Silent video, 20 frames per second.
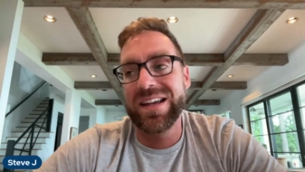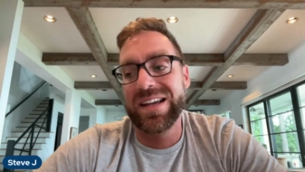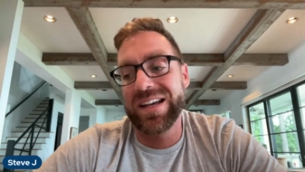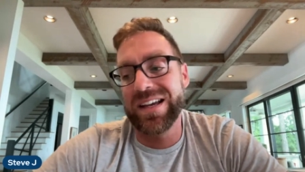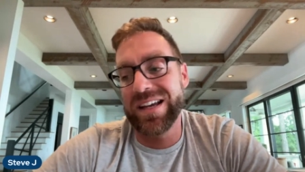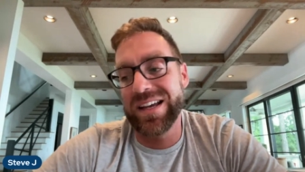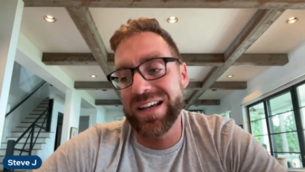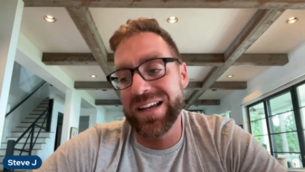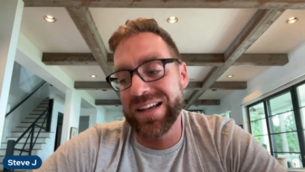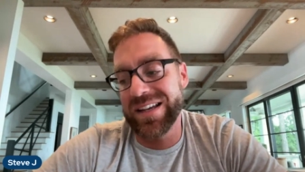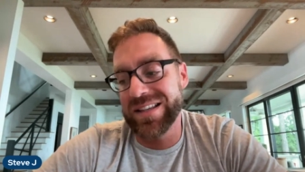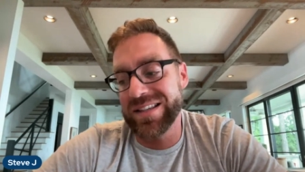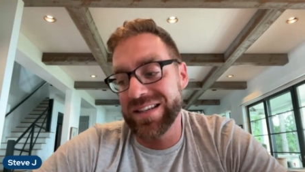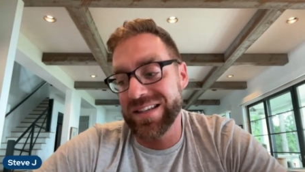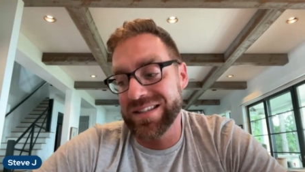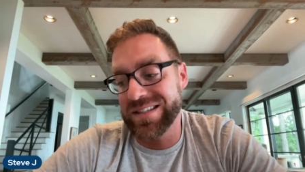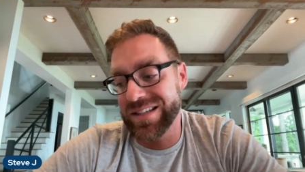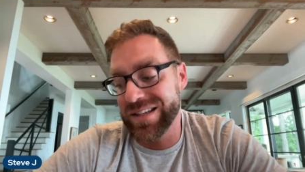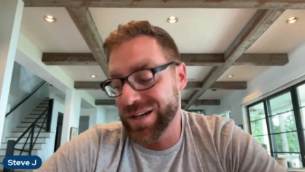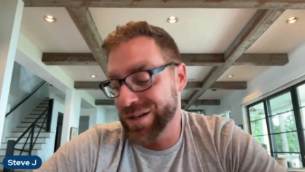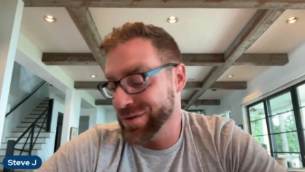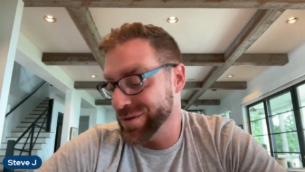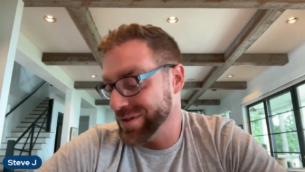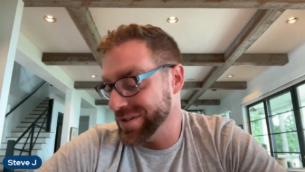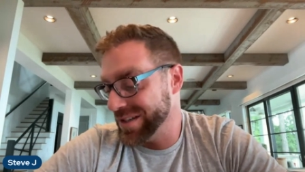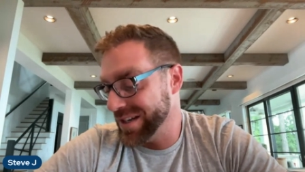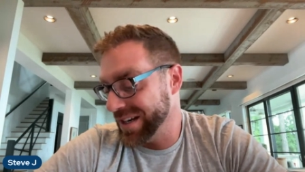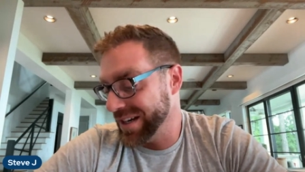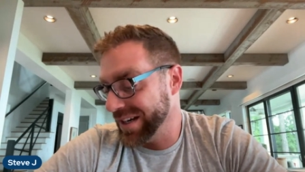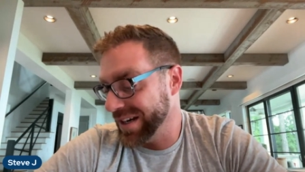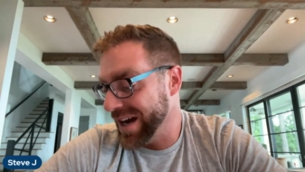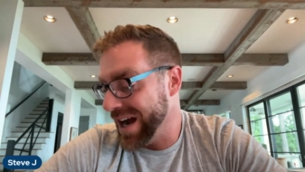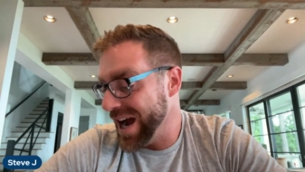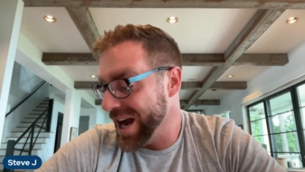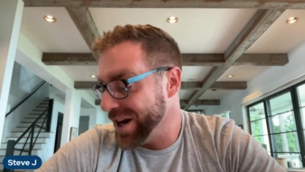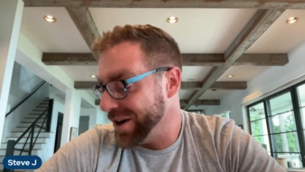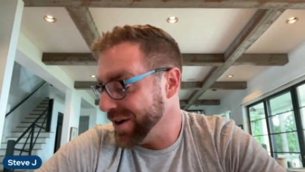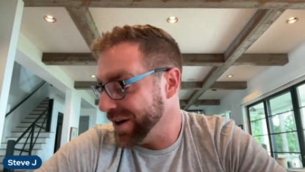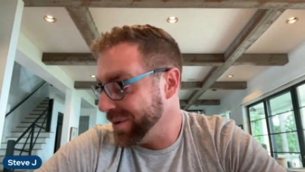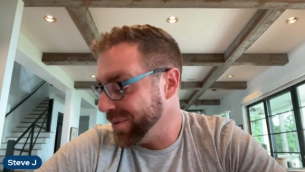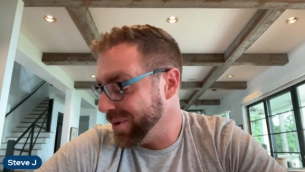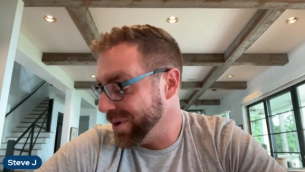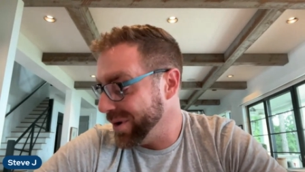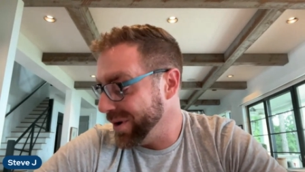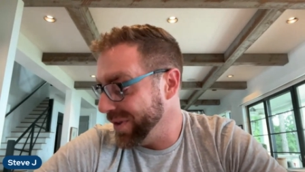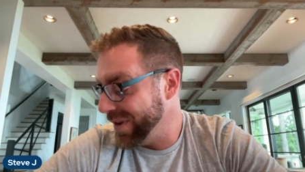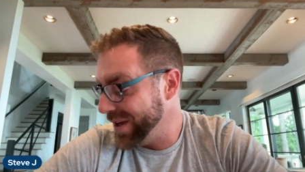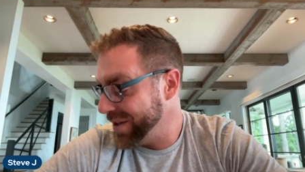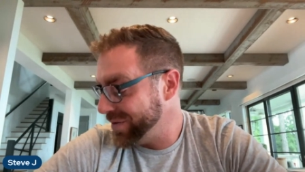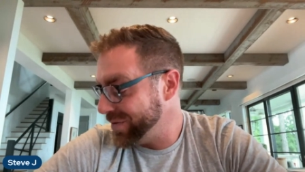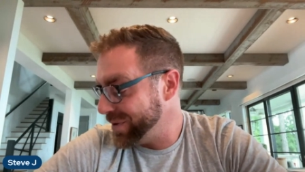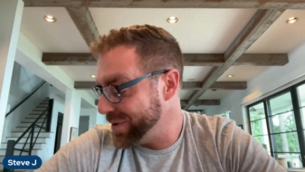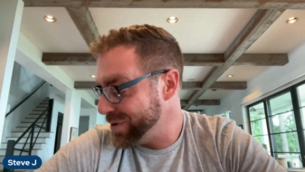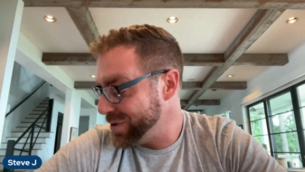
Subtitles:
it's an interesting hiring world. That's for